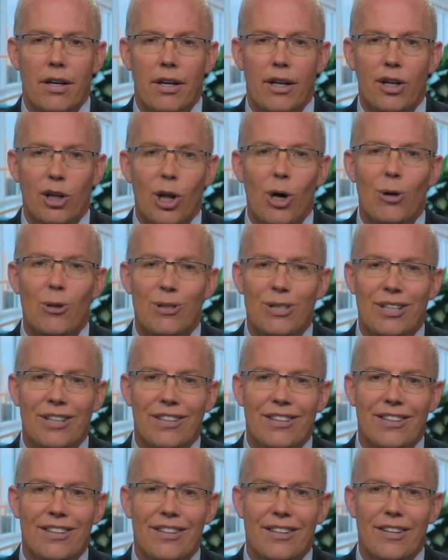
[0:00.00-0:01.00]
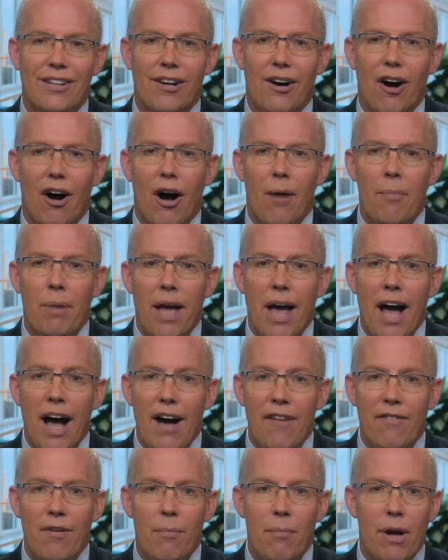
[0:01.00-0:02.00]
In closing, on
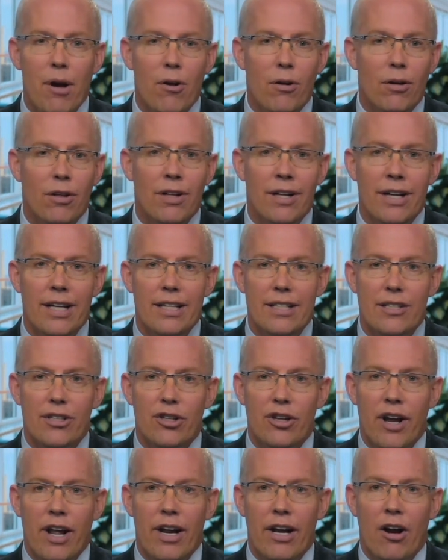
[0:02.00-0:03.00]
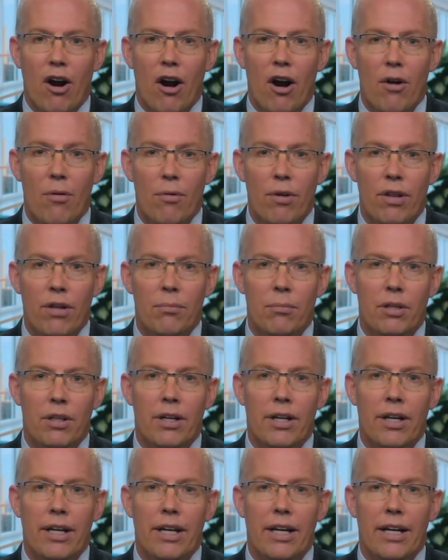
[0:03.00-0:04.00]
behalf of Mayo Clinic's Genetic Heart Rhythm
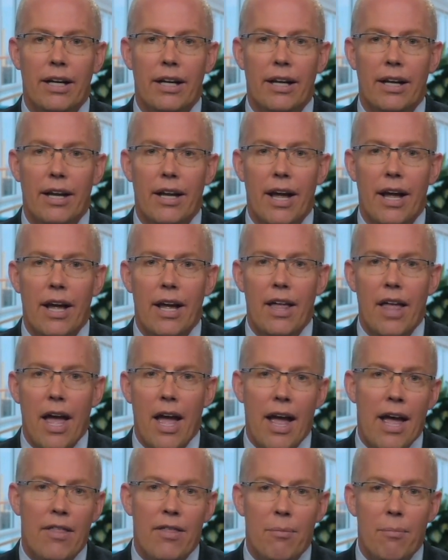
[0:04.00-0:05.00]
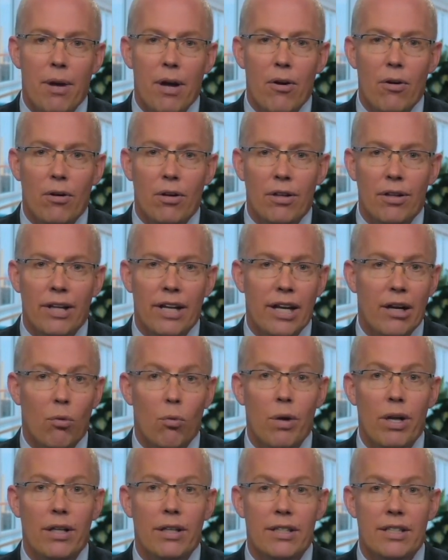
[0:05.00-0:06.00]
Clinic and the Mayo Clinic
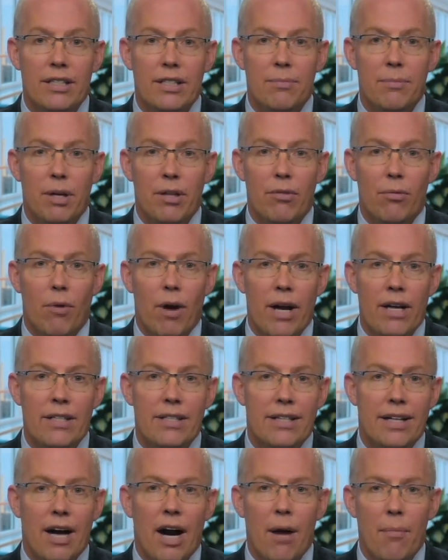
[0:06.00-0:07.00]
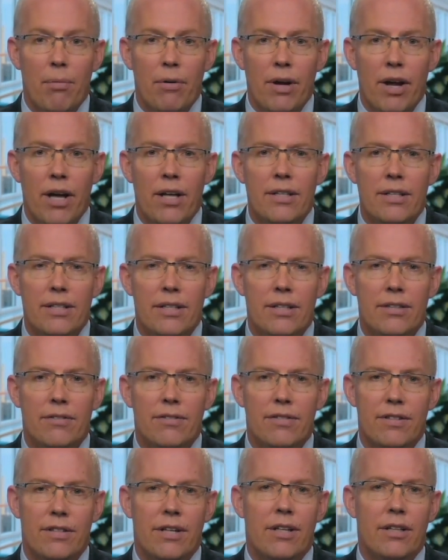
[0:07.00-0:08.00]
Windland Smith Rice
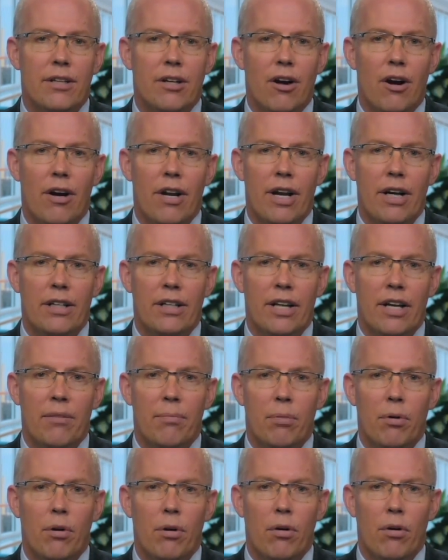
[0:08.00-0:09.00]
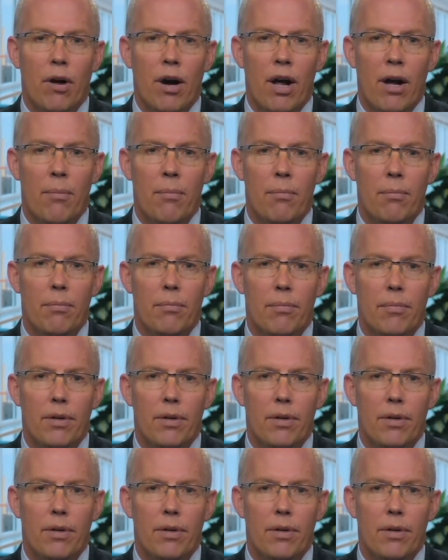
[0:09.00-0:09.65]
Comprehensive Sudden Cardiac Death Program.